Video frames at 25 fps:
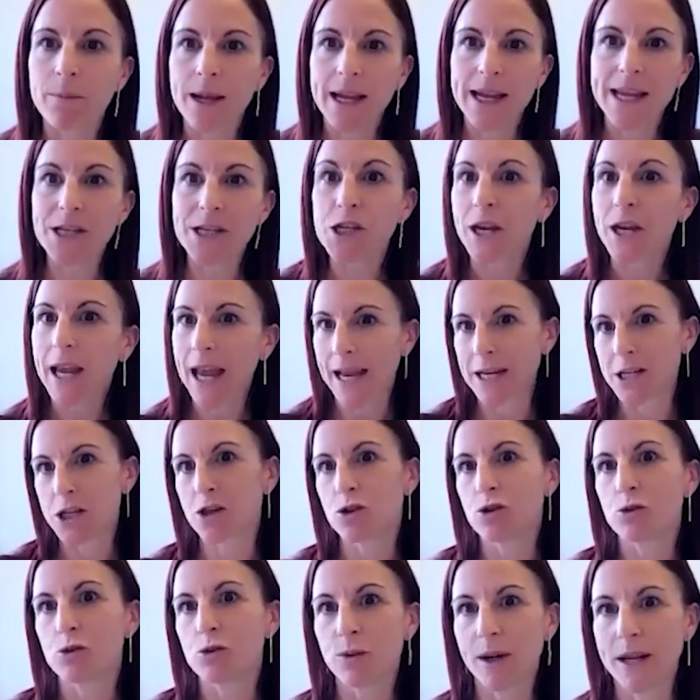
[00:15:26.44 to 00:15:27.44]

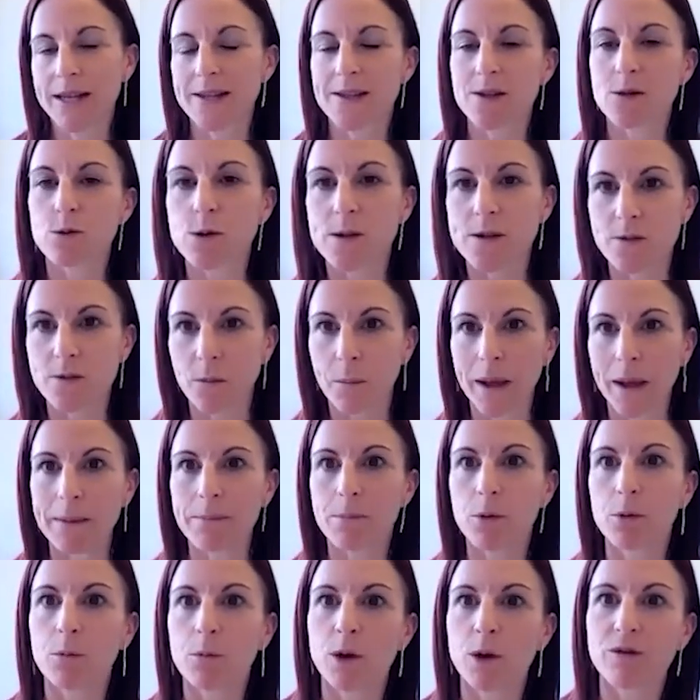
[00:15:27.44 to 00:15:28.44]
educational resource for
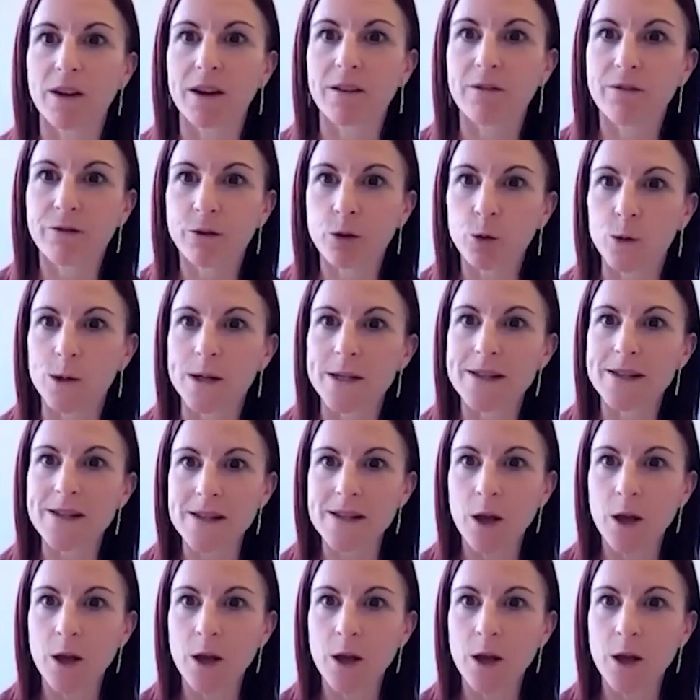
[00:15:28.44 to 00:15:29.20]
people moving forward.